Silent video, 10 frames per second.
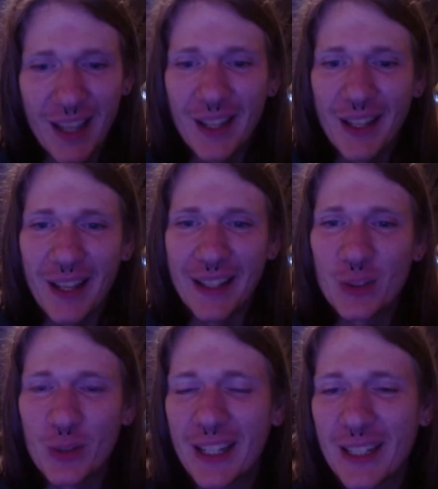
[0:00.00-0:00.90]
like you
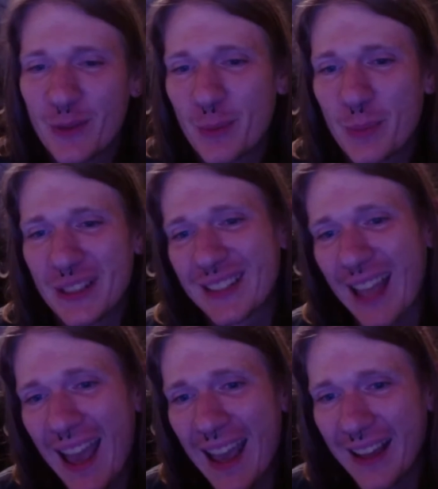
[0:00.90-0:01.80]
can't even be
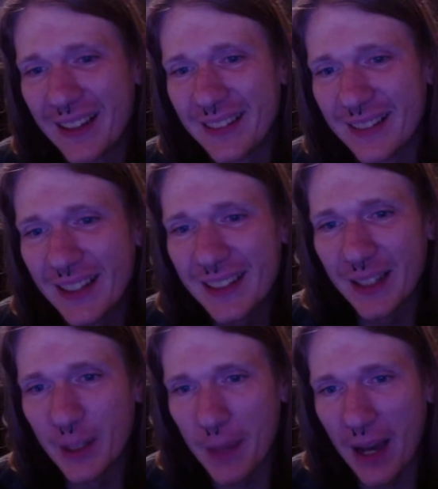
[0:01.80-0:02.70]
sad thinking
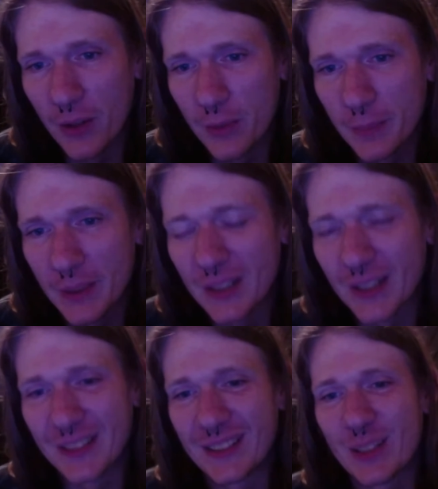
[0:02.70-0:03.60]
about him
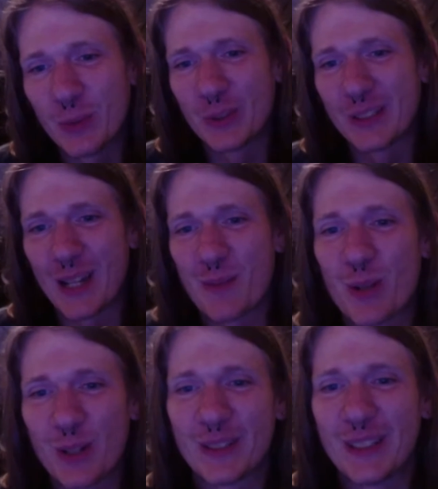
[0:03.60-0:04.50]
because he was that
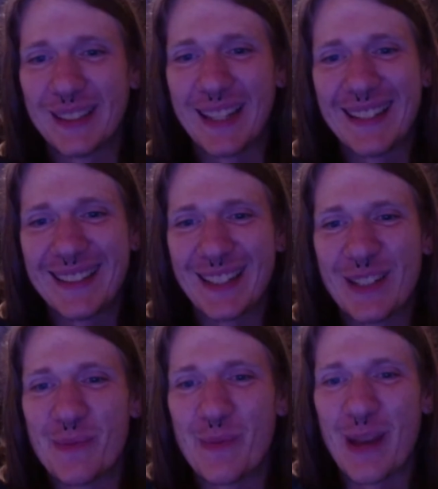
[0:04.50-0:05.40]
person that it
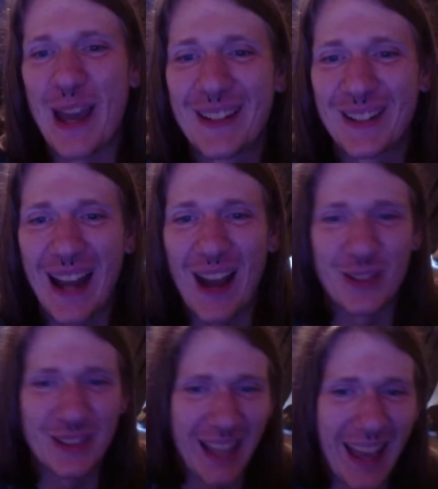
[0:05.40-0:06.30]
didn't matter how
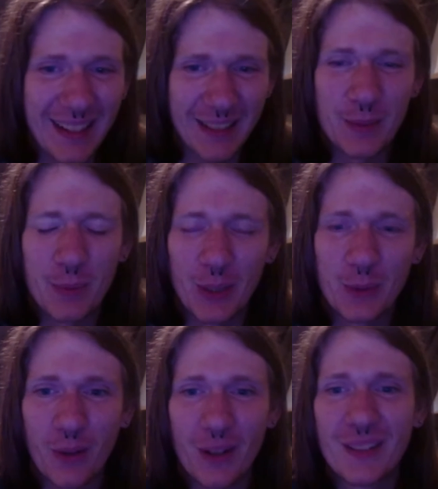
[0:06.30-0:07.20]
sad anybody
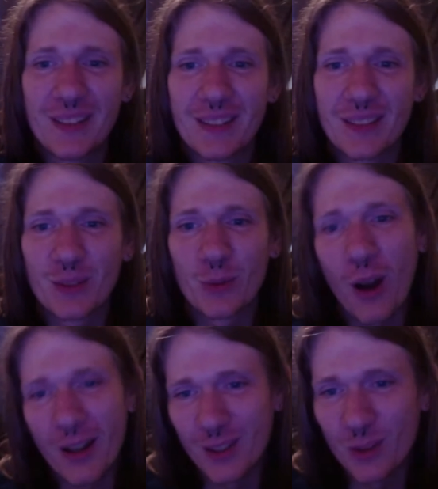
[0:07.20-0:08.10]
was.
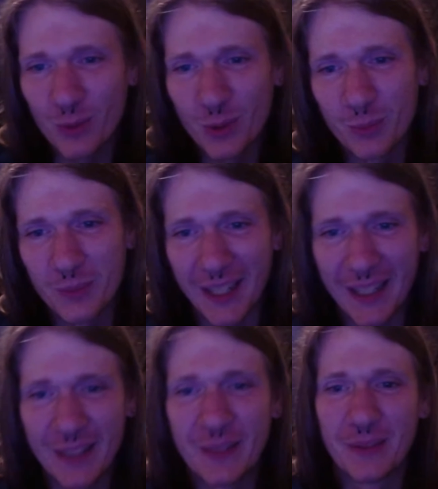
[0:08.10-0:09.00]
Walk in the room,
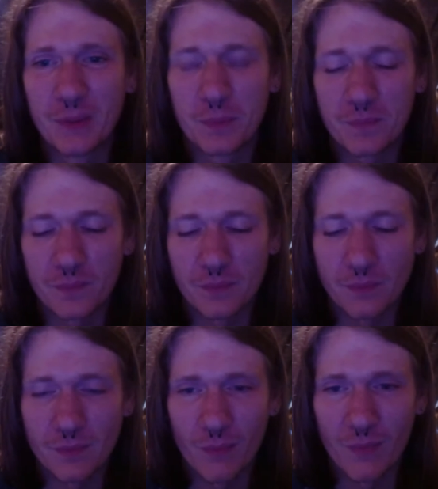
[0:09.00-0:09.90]
Dave.
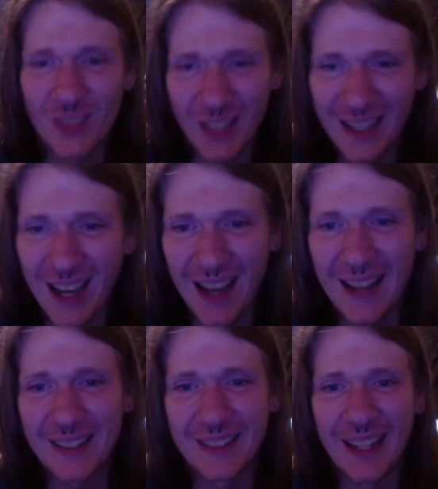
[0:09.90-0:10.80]
Say hi
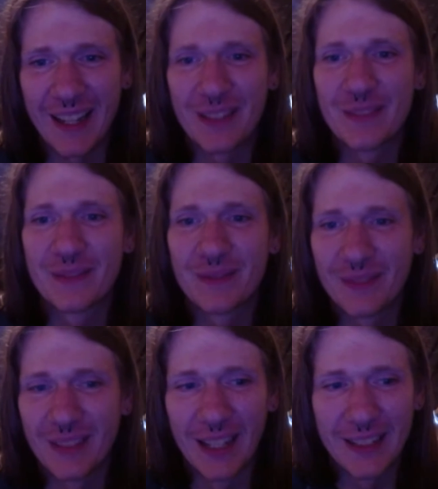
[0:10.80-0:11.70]
to Dave.
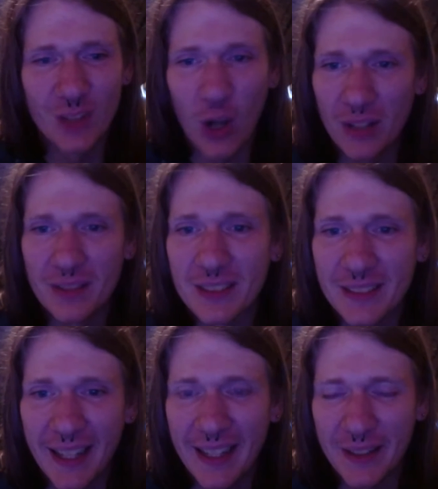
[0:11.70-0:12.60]
Like, talk to
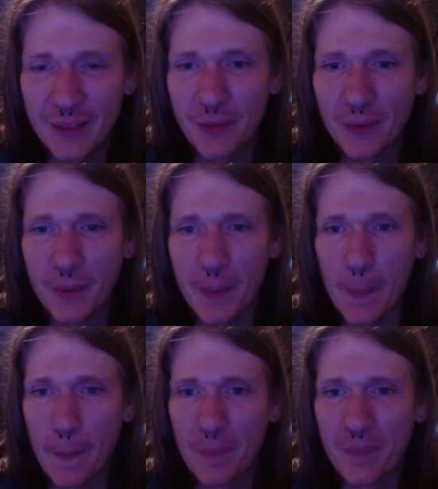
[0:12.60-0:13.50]
Dave.
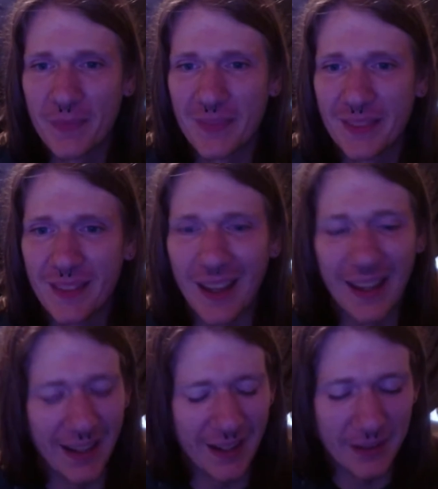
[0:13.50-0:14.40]

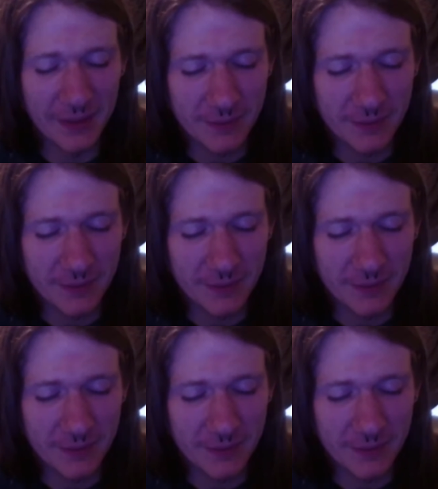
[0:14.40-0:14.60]
And